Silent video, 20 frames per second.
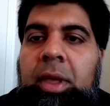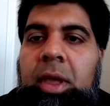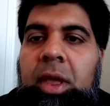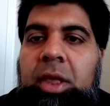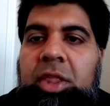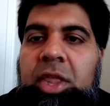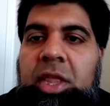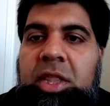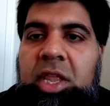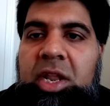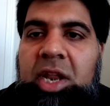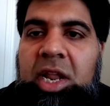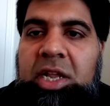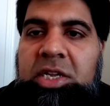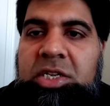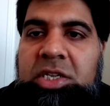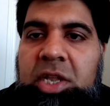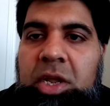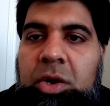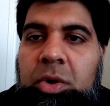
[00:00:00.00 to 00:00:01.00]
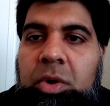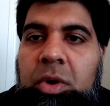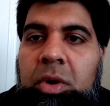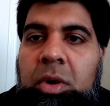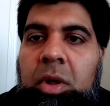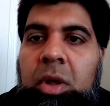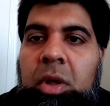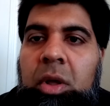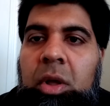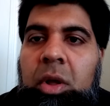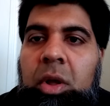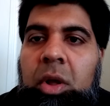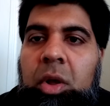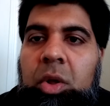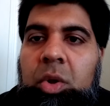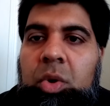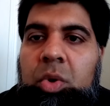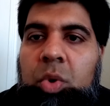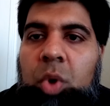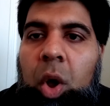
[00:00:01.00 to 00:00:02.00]
And then the next letter,
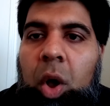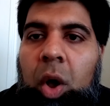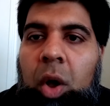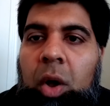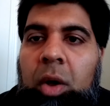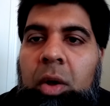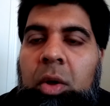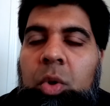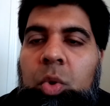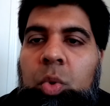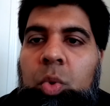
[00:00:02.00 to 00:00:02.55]
Ra.